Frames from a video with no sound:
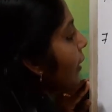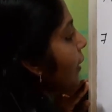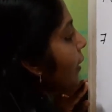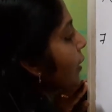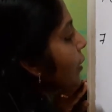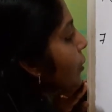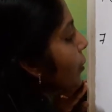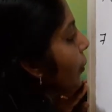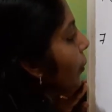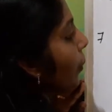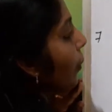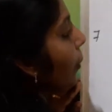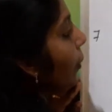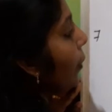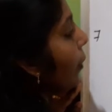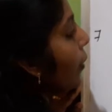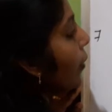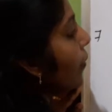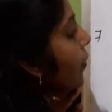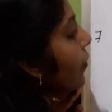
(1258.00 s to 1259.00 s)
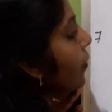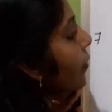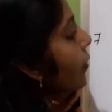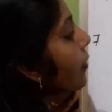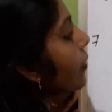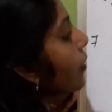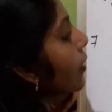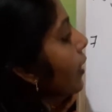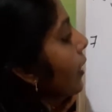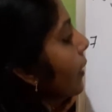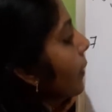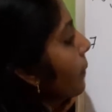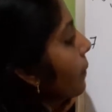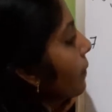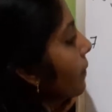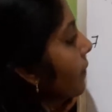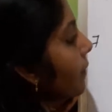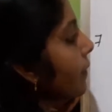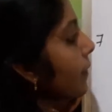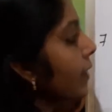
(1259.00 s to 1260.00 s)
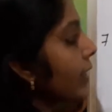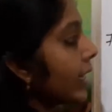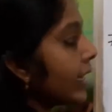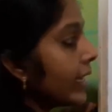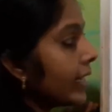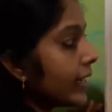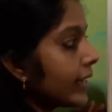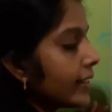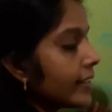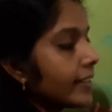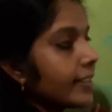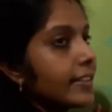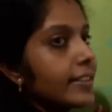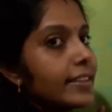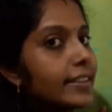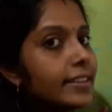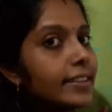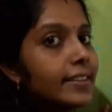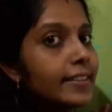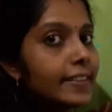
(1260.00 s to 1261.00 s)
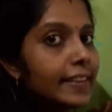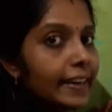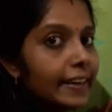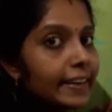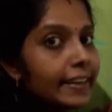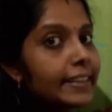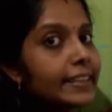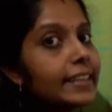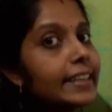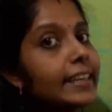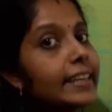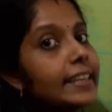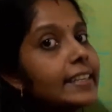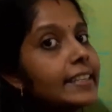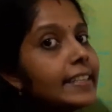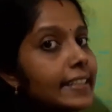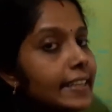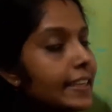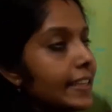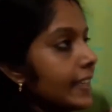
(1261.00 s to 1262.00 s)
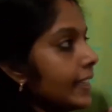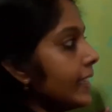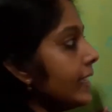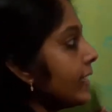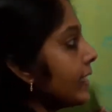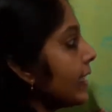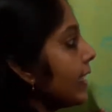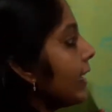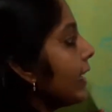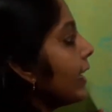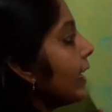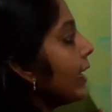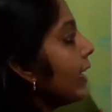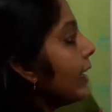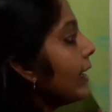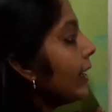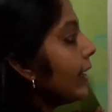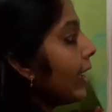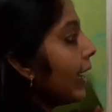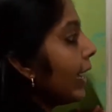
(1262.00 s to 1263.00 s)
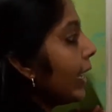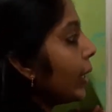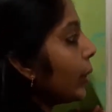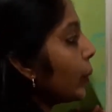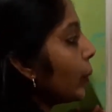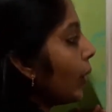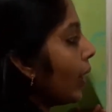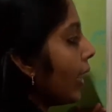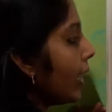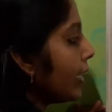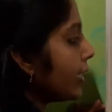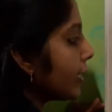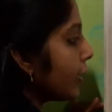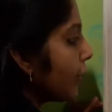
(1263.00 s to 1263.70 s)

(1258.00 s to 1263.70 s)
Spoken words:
2, 3. 3 resistors connected in series, likewise